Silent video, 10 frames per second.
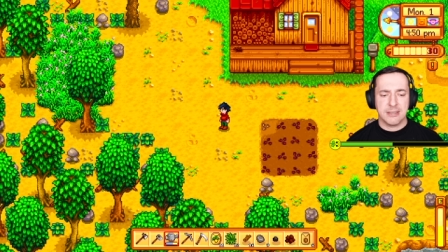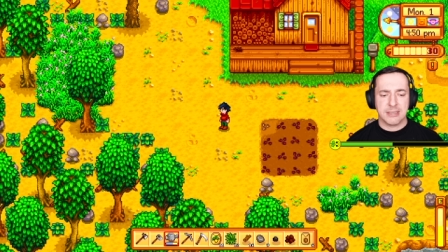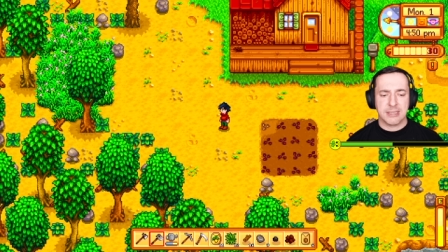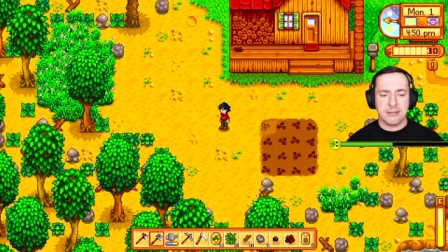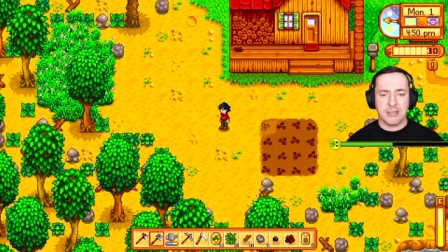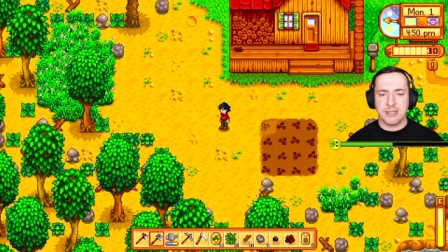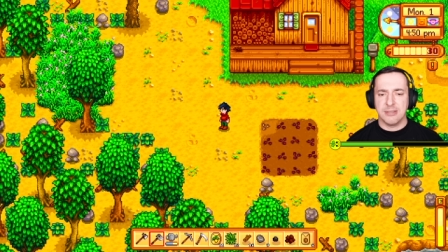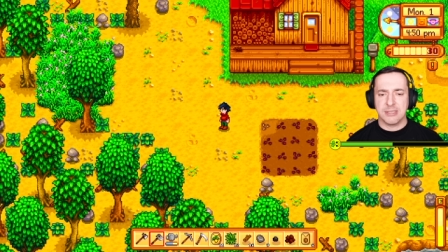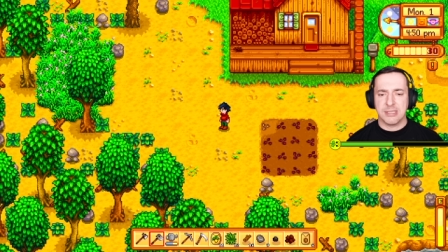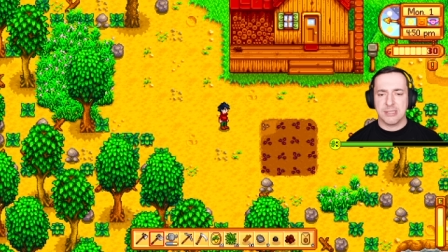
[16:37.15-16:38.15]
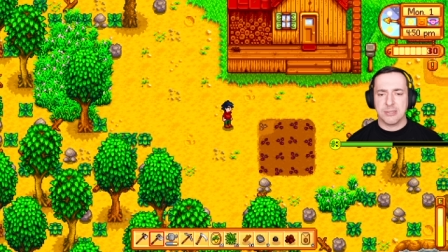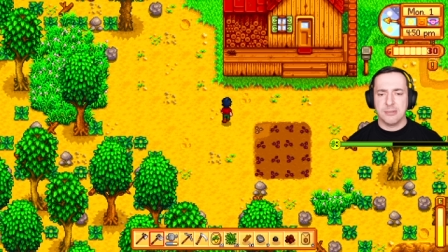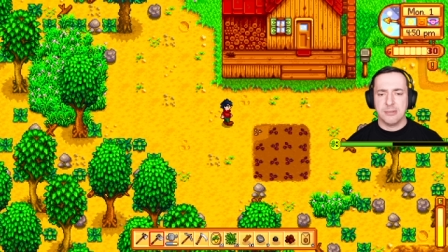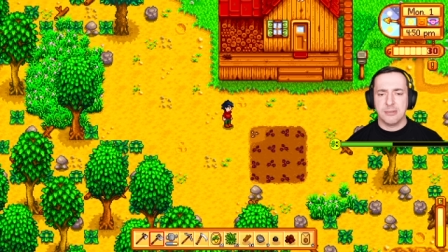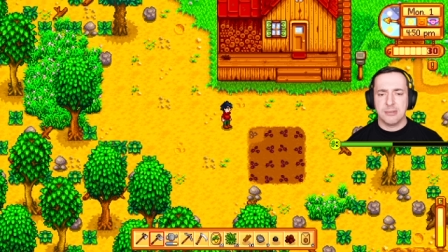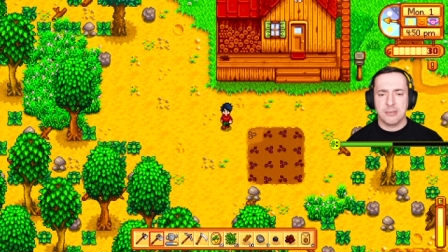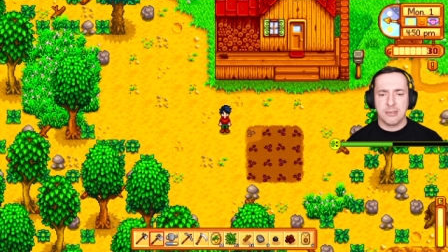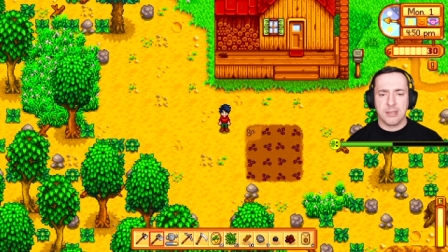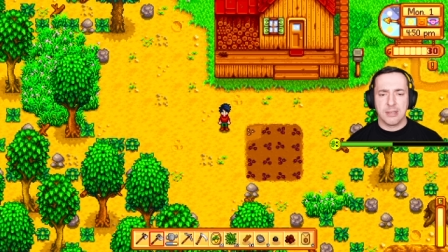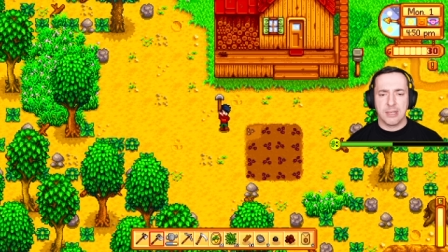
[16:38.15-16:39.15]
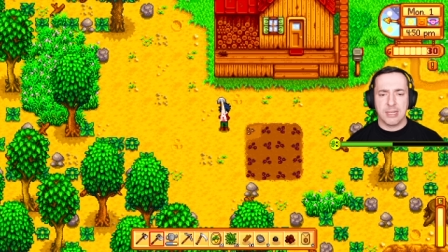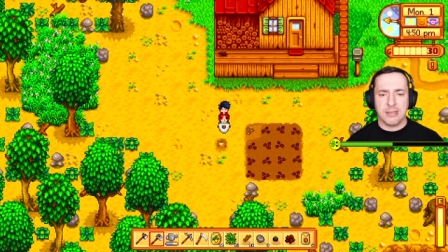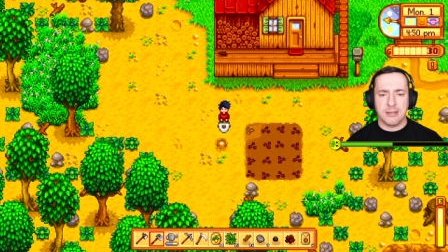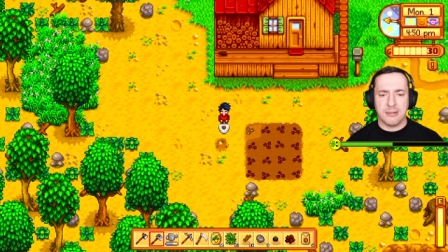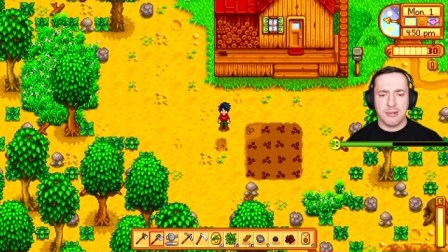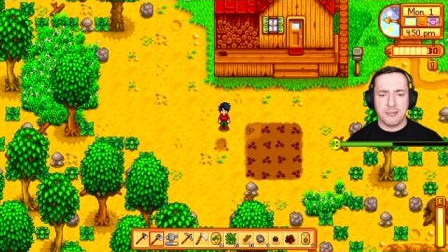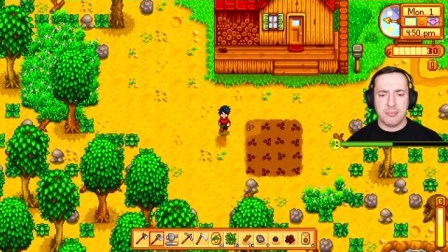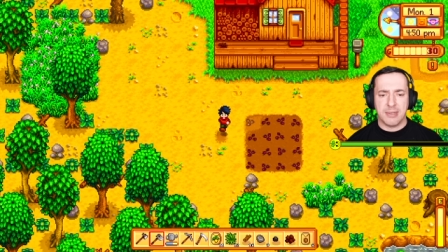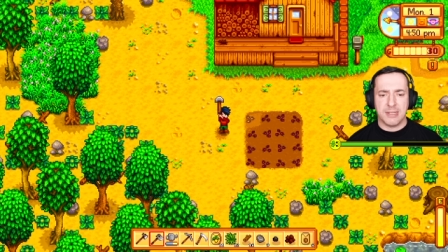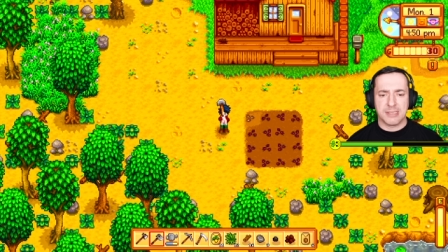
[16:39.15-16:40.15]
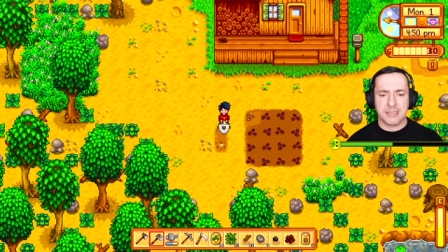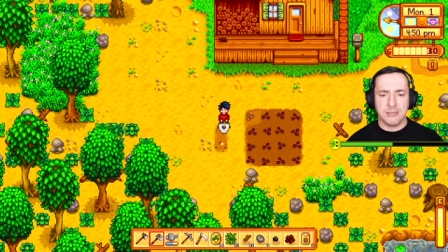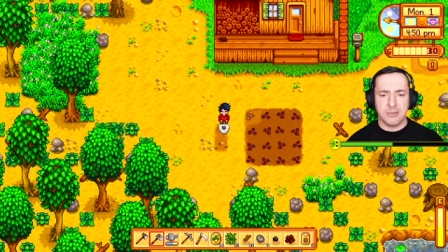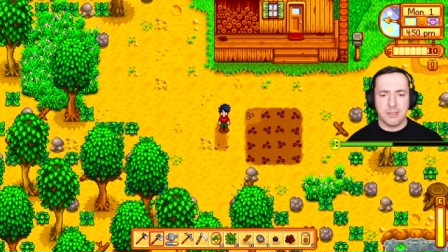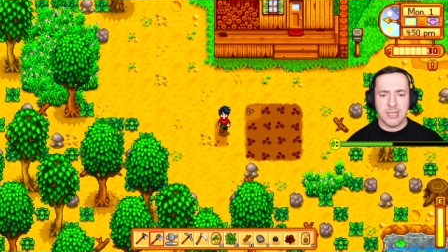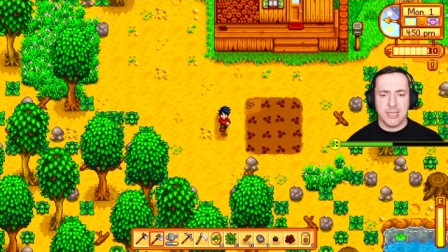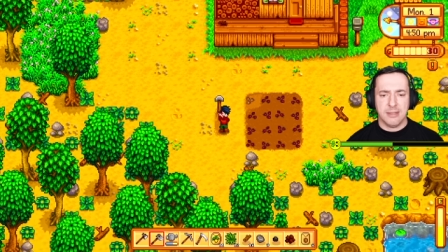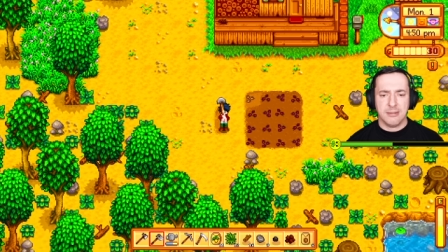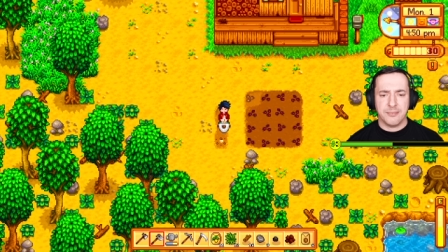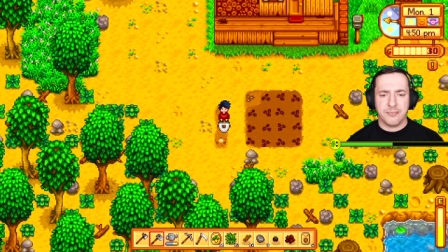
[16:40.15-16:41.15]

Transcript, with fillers: So I'll use this tool, and I'll plant some more here.